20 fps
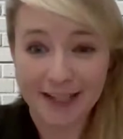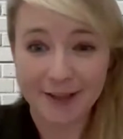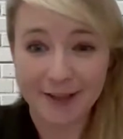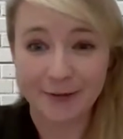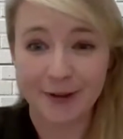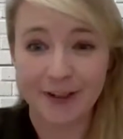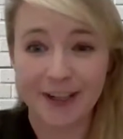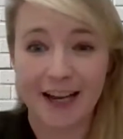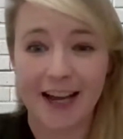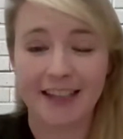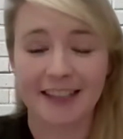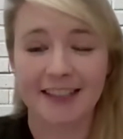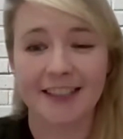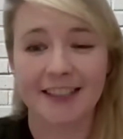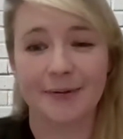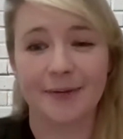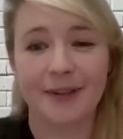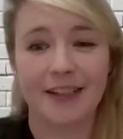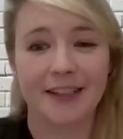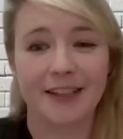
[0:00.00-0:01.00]
would actually
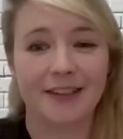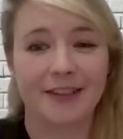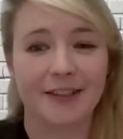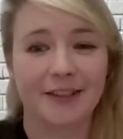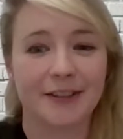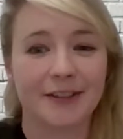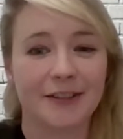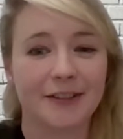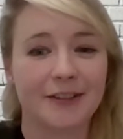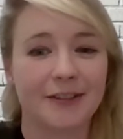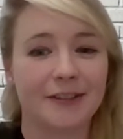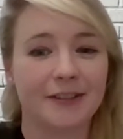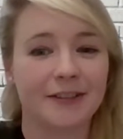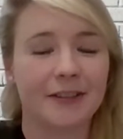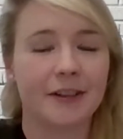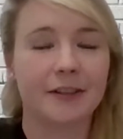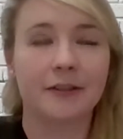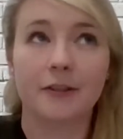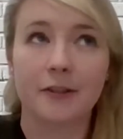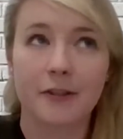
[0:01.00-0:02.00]
be to,
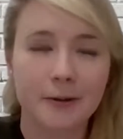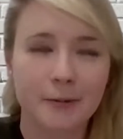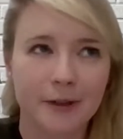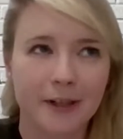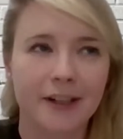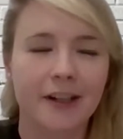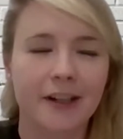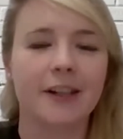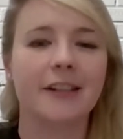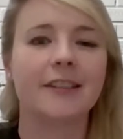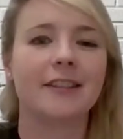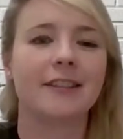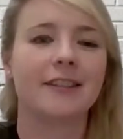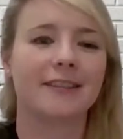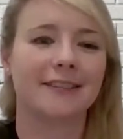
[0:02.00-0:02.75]
of course, work hard.